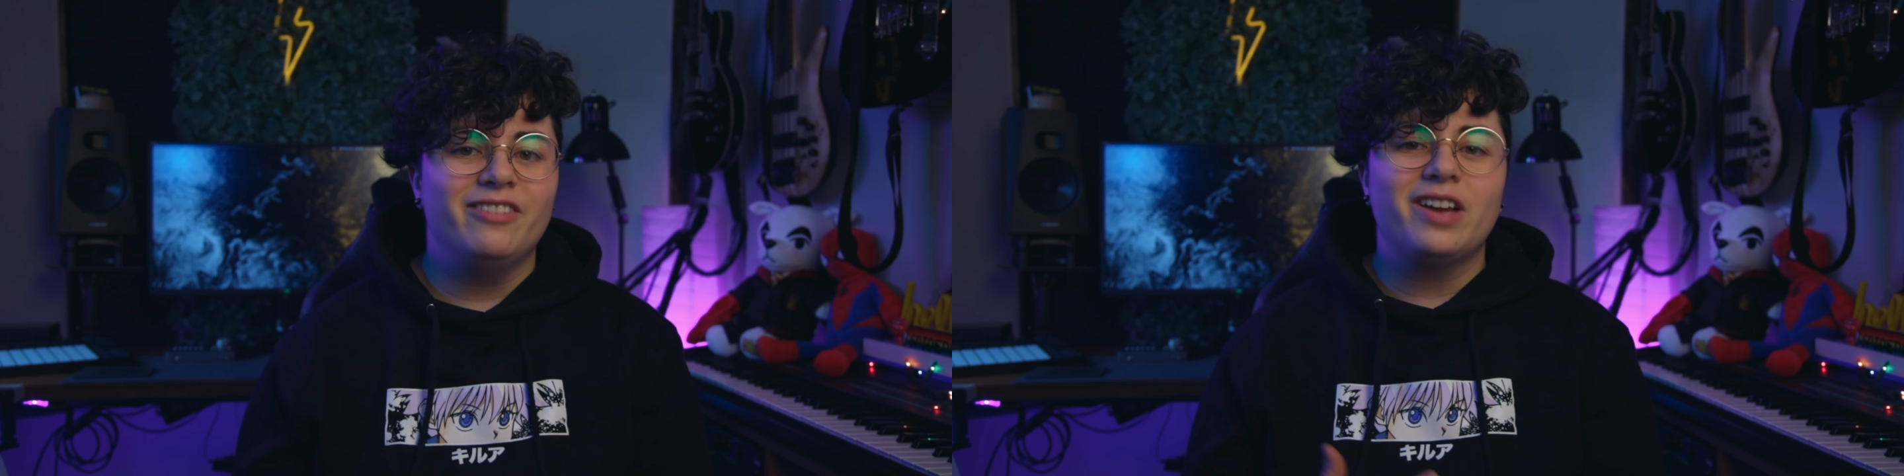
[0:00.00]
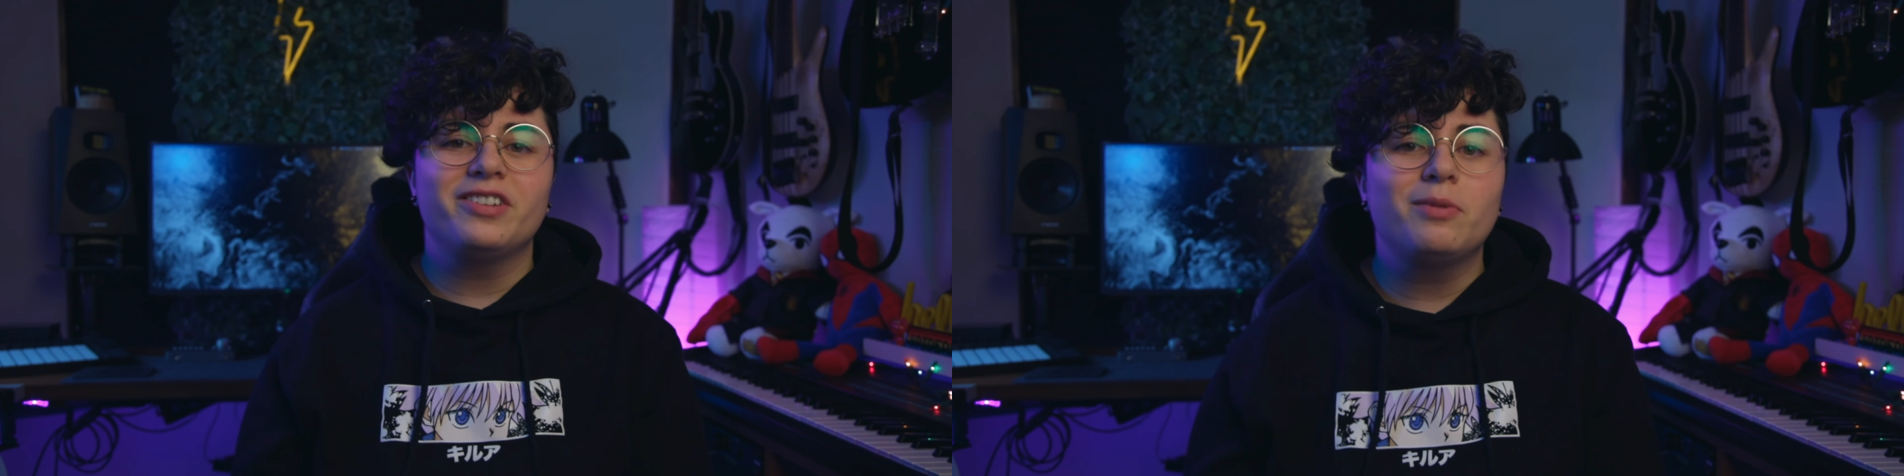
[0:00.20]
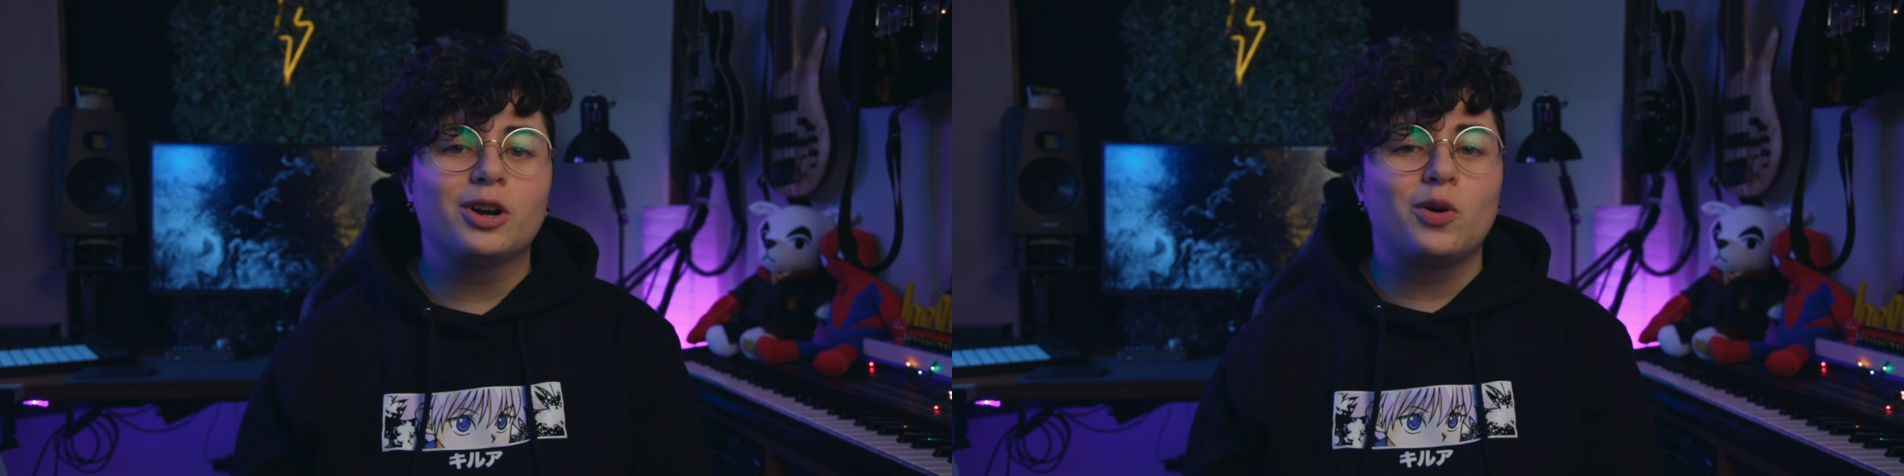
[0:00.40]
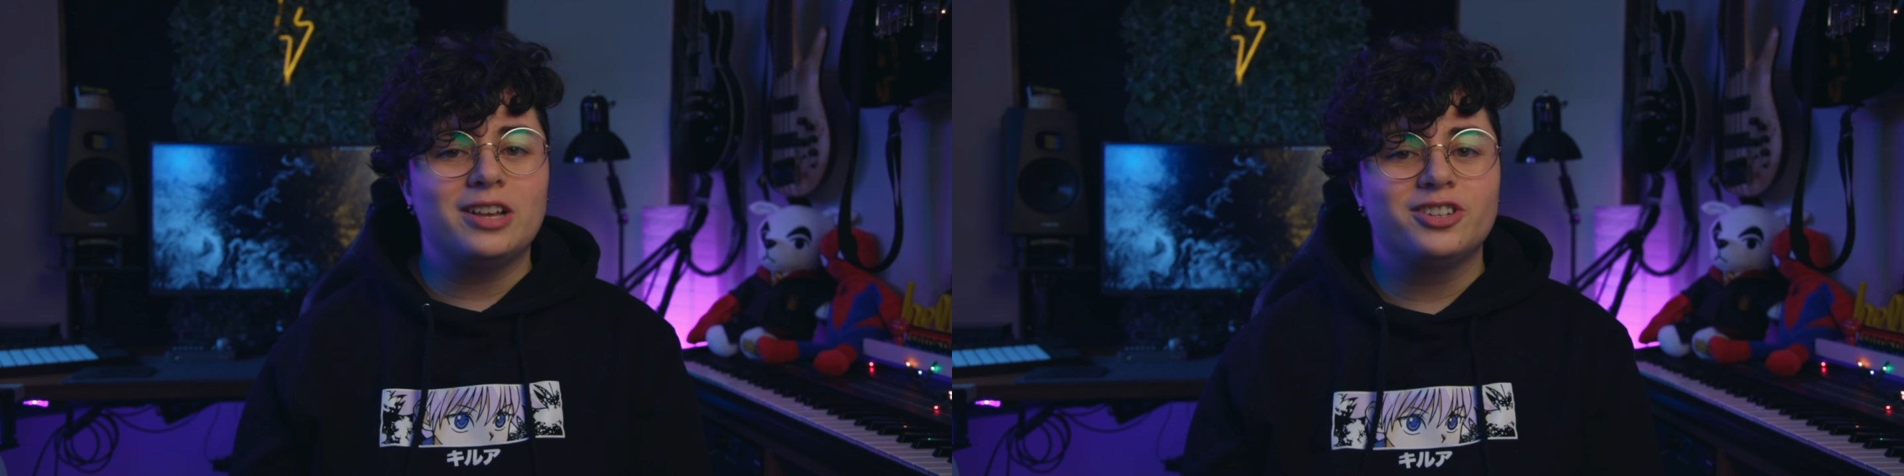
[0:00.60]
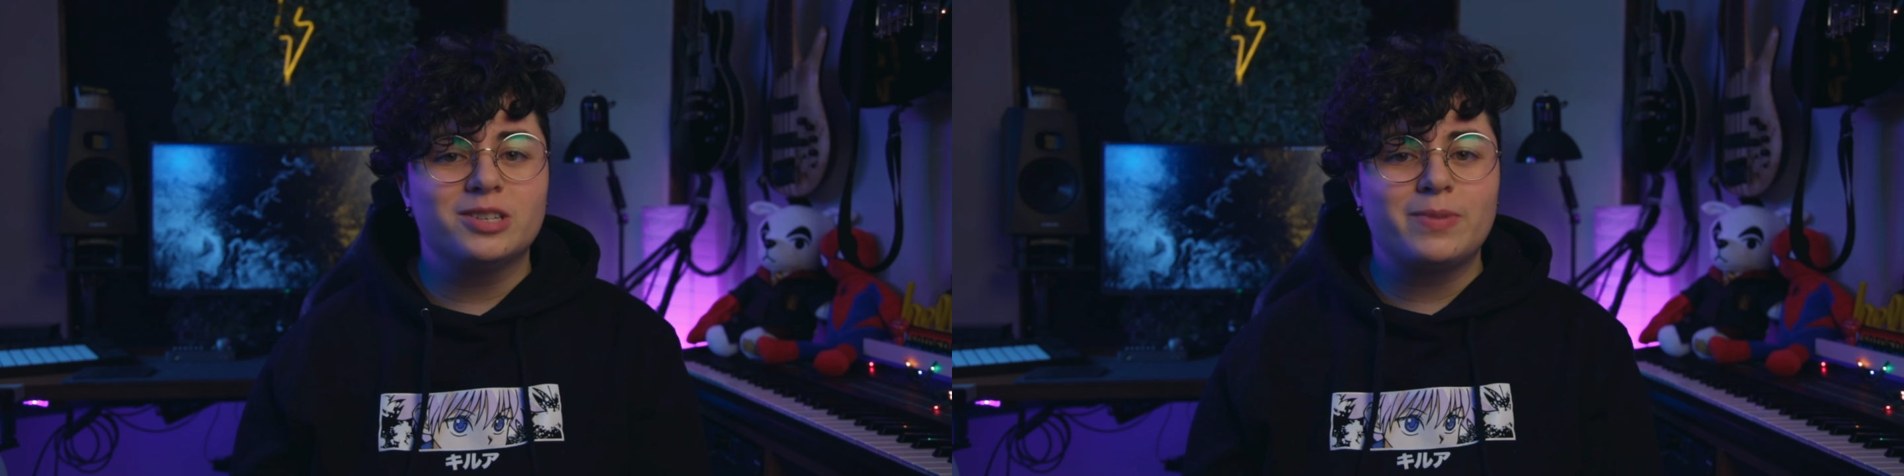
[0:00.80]
If you have any more
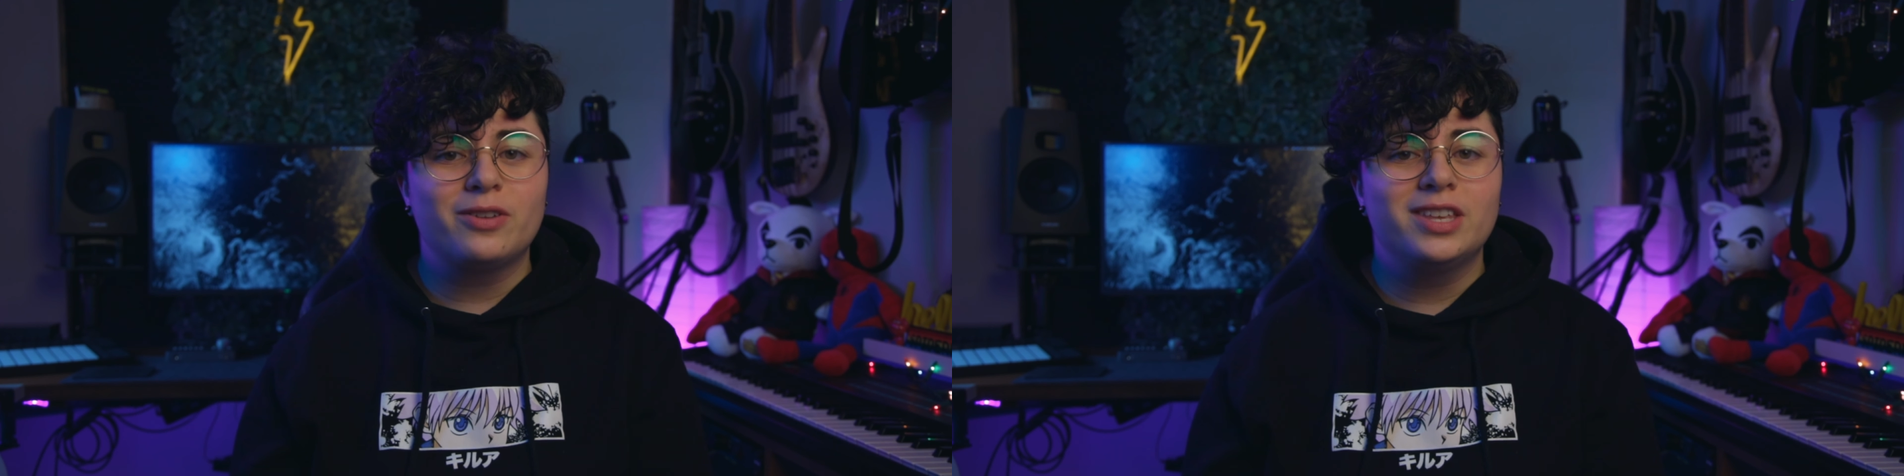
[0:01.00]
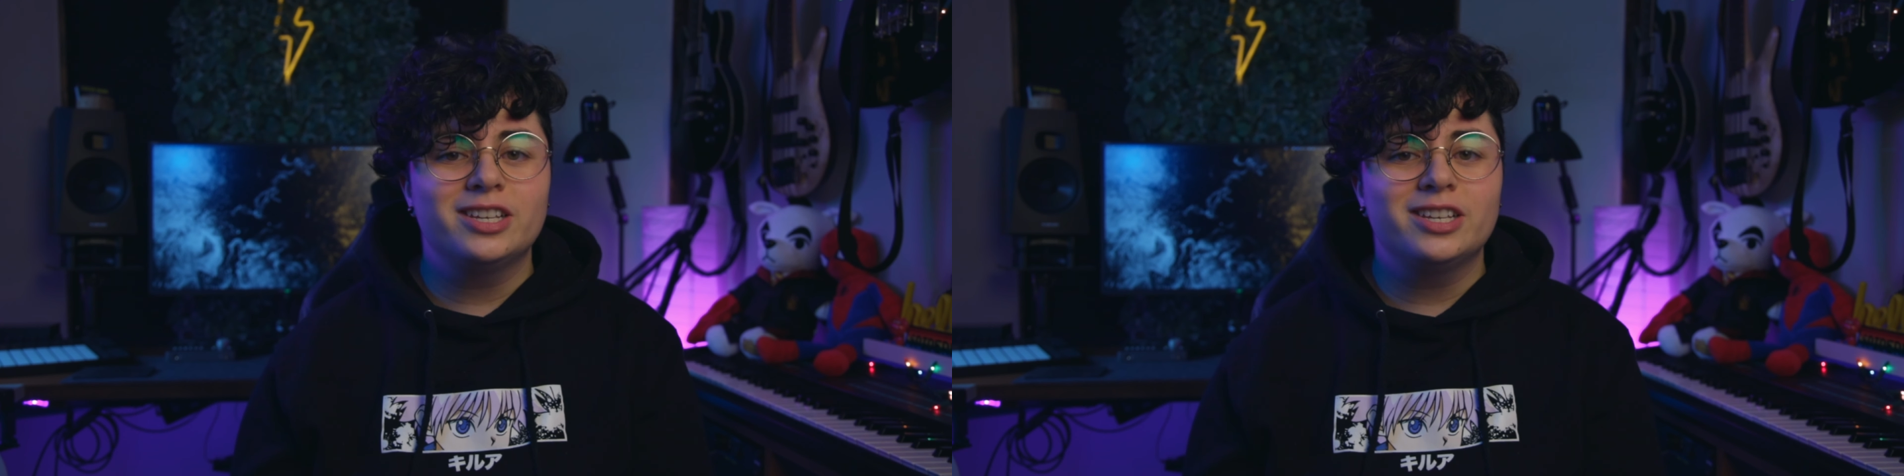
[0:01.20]
questions about